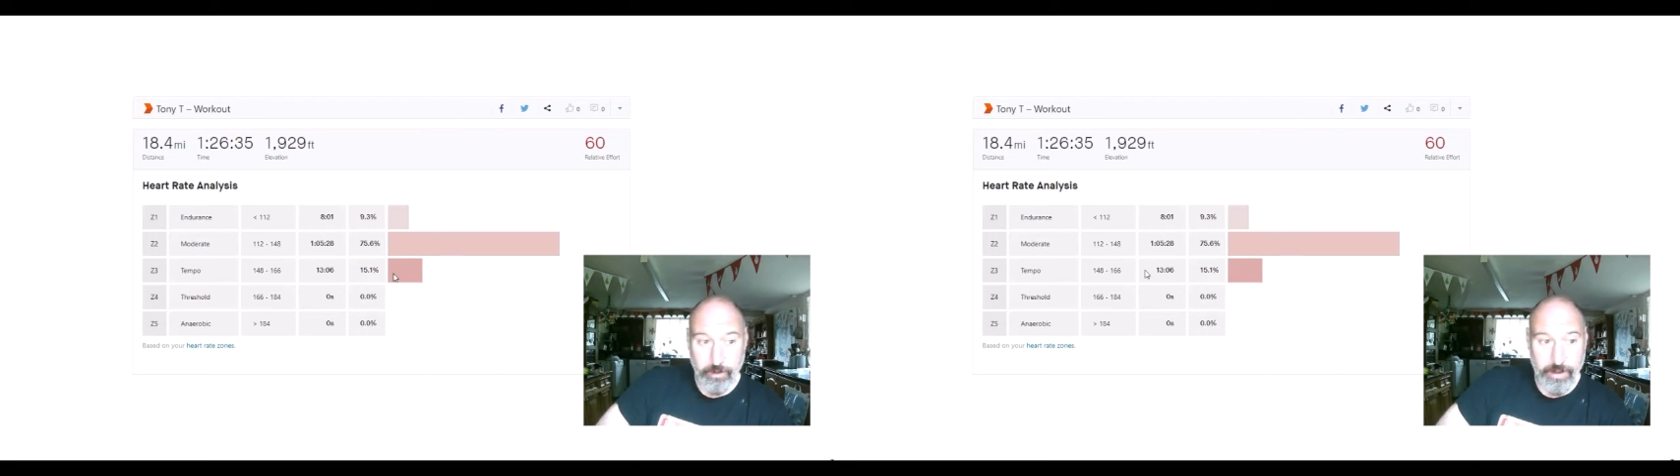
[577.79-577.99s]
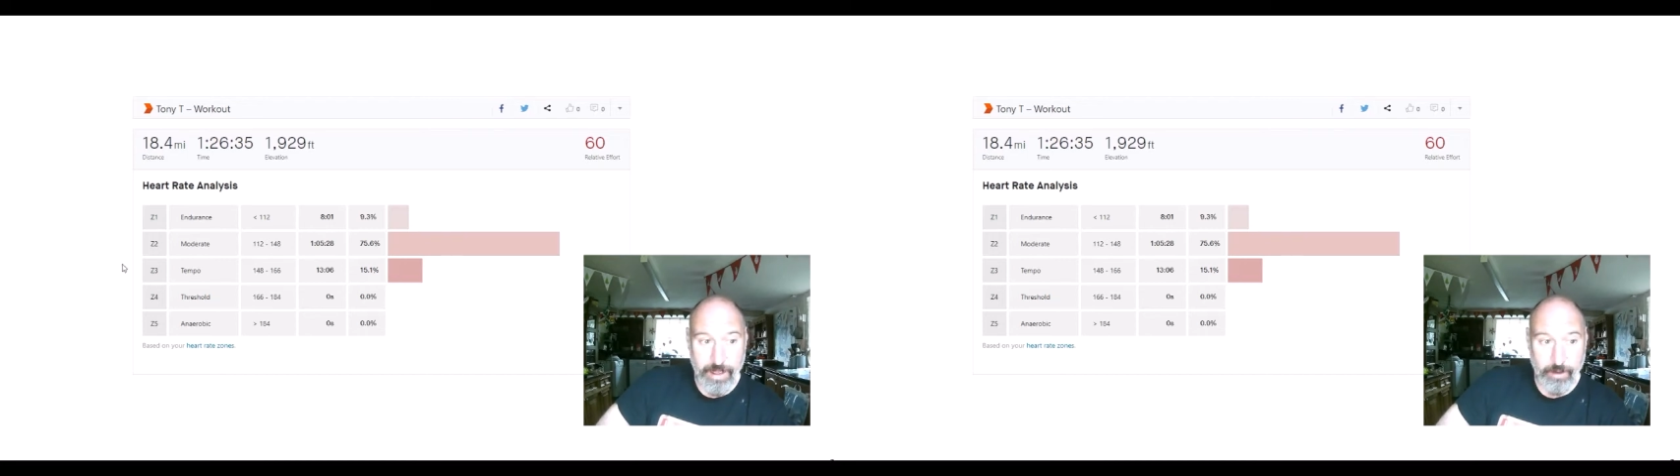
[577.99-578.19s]

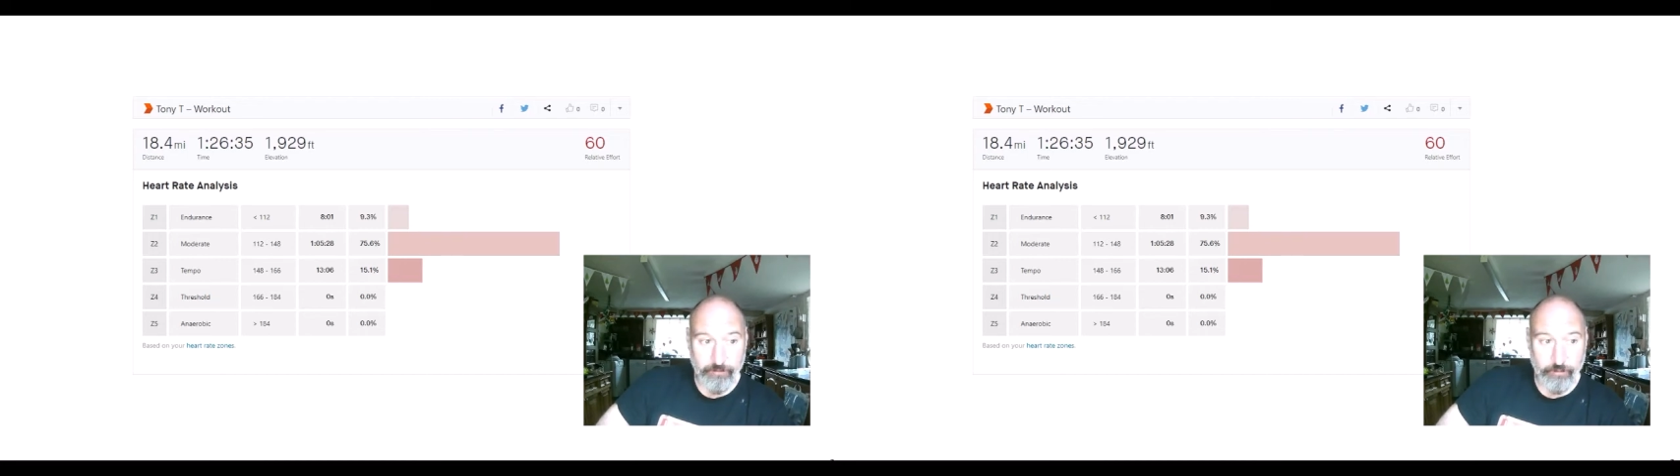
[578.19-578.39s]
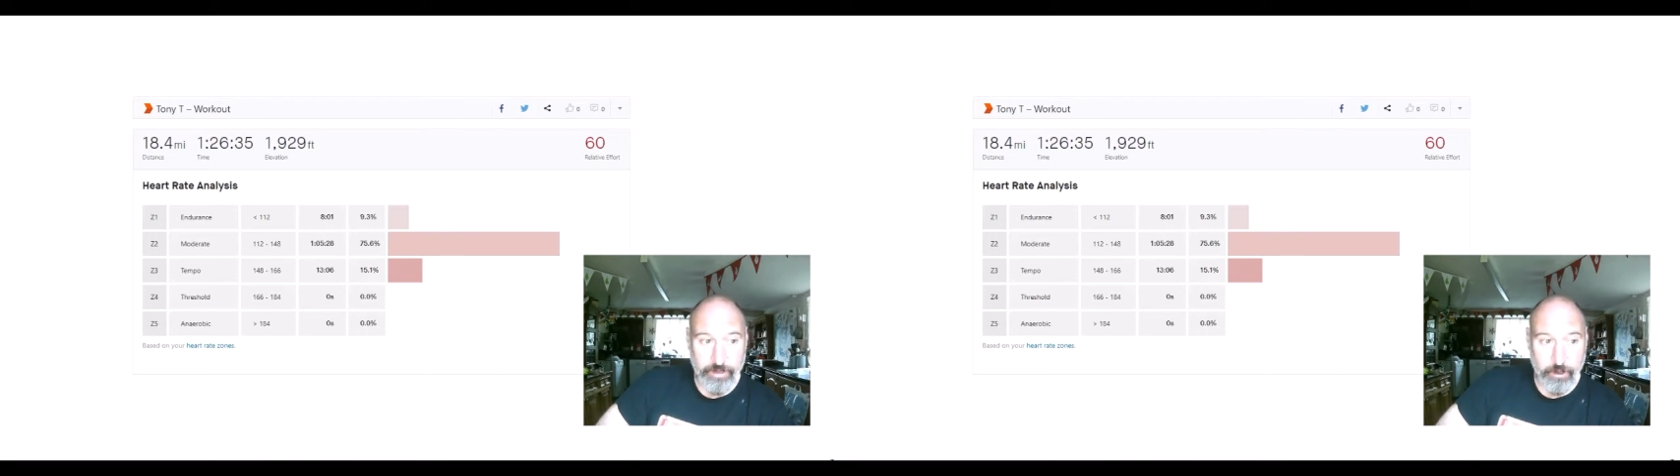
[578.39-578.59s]
Now,
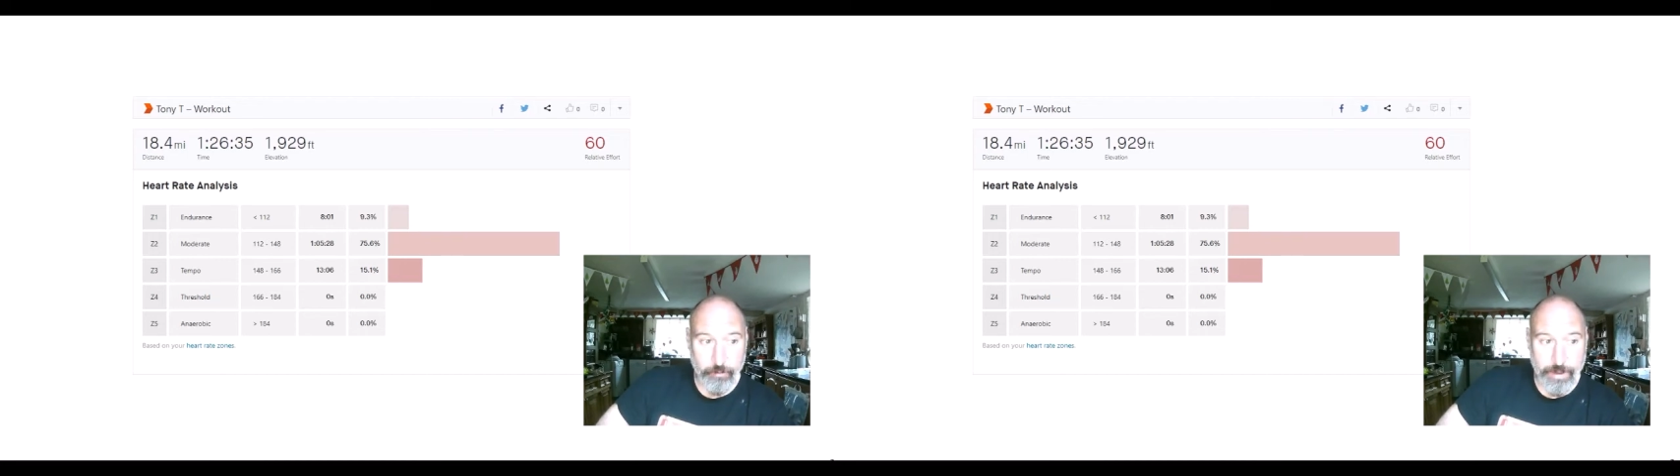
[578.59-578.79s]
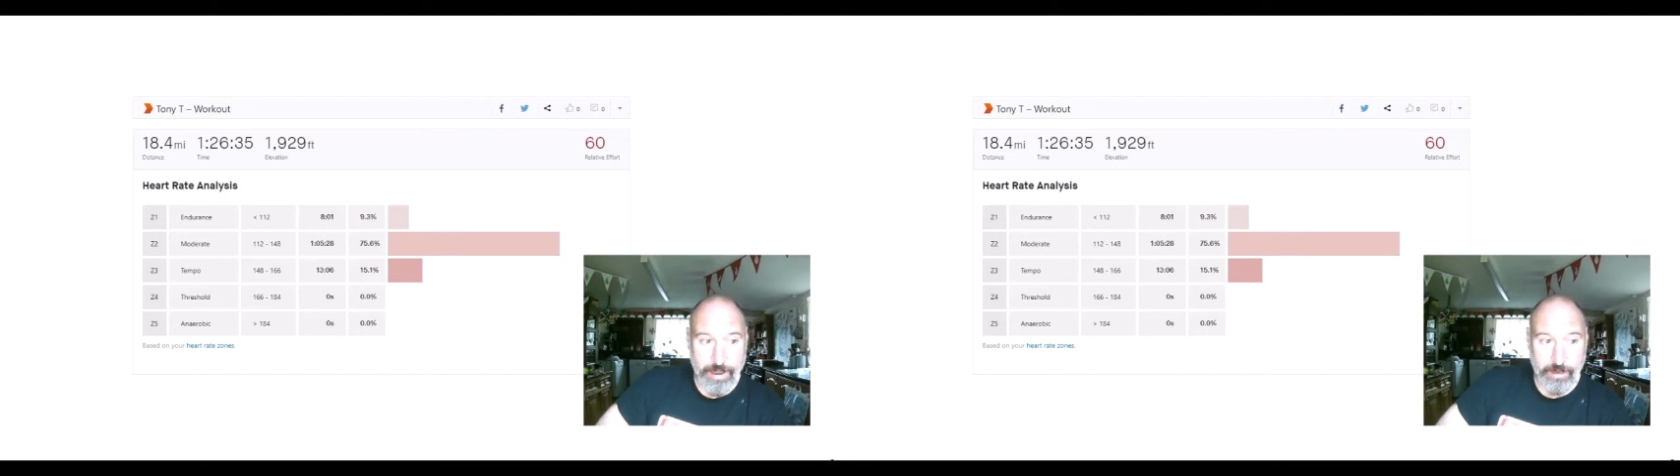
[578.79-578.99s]
if we go
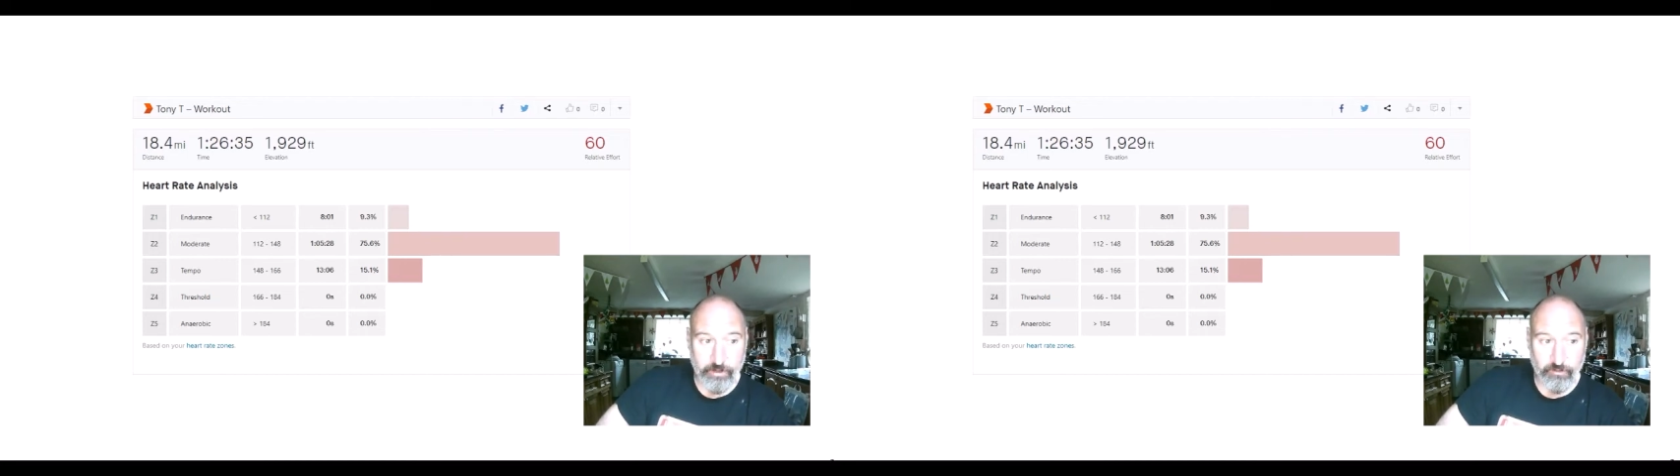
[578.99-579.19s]
back